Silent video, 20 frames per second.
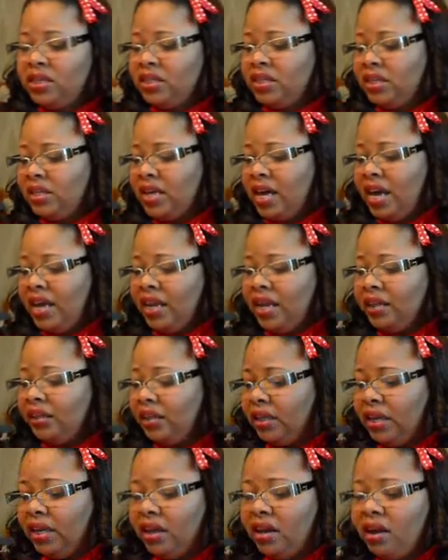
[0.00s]
because I ain't
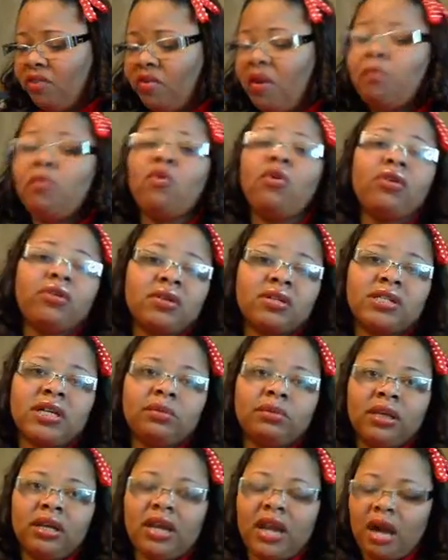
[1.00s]
nothing in there. If I'm ordering
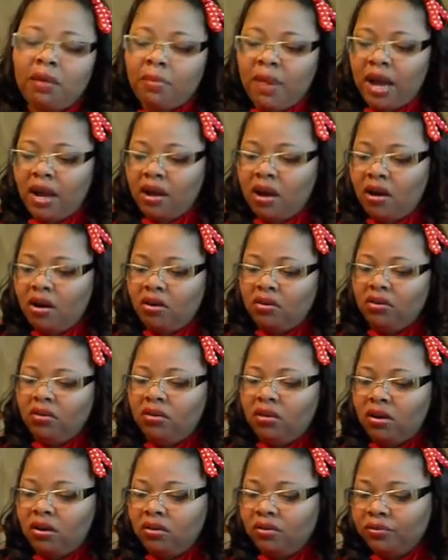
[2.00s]
something, I might go,
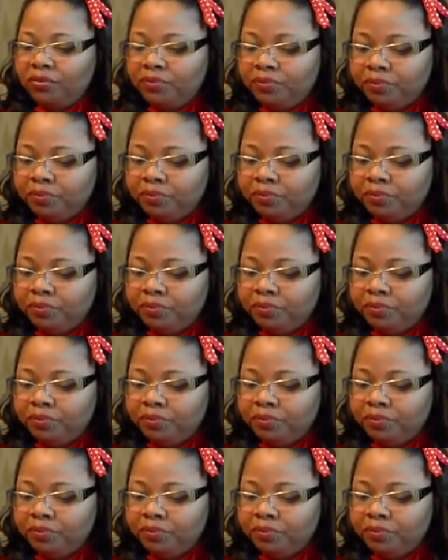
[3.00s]
you know.